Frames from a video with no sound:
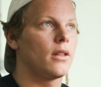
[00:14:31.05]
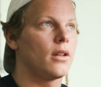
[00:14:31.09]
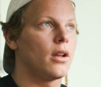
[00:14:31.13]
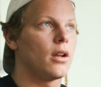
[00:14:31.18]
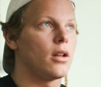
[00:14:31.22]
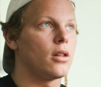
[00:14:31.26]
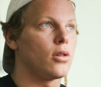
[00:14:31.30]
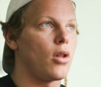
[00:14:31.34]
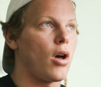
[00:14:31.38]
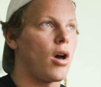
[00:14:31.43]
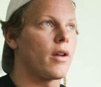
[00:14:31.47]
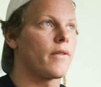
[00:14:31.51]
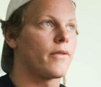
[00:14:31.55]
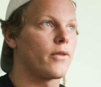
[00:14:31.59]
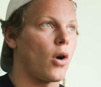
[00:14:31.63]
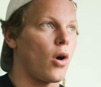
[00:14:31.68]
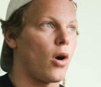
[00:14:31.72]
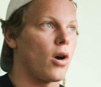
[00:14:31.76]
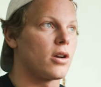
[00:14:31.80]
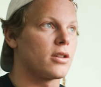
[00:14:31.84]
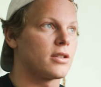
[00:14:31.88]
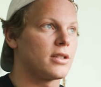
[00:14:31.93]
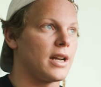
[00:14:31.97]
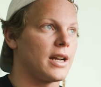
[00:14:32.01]
a lot of
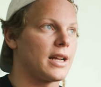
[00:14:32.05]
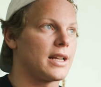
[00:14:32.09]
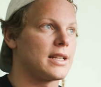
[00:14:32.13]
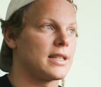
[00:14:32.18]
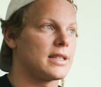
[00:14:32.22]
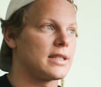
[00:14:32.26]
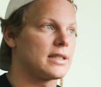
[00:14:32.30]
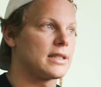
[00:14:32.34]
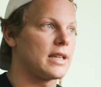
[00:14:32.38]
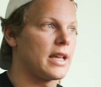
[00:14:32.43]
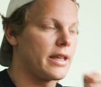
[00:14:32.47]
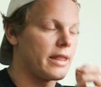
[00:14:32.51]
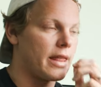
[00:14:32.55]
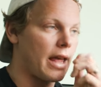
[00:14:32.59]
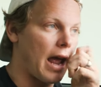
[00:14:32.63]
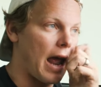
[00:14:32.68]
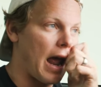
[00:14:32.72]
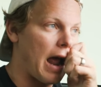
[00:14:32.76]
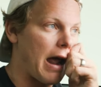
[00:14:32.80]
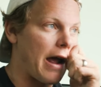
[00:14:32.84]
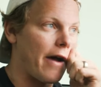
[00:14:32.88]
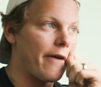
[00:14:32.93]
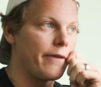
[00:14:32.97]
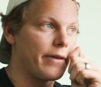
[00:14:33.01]
cars that I can say that
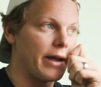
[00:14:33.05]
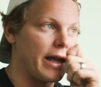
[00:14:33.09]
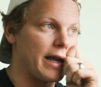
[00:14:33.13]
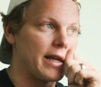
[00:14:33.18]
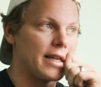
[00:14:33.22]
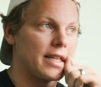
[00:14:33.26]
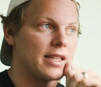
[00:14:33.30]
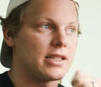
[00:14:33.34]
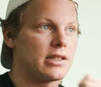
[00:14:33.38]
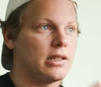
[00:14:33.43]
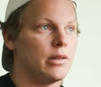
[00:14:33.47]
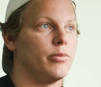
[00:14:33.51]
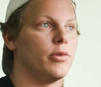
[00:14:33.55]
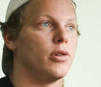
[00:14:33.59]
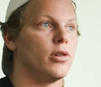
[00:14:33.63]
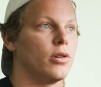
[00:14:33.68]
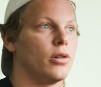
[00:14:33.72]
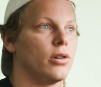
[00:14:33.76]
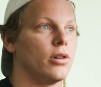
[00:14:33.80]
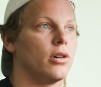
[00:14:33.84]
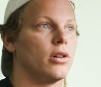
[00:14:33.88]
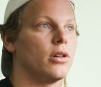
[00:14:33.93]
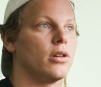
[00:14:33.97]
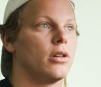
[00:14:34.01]
have a
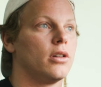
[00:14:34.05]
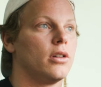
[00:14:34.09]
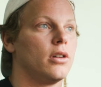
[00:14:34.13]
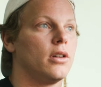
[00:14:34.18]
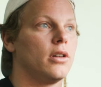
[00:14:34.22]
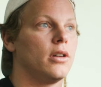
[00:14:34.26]
similar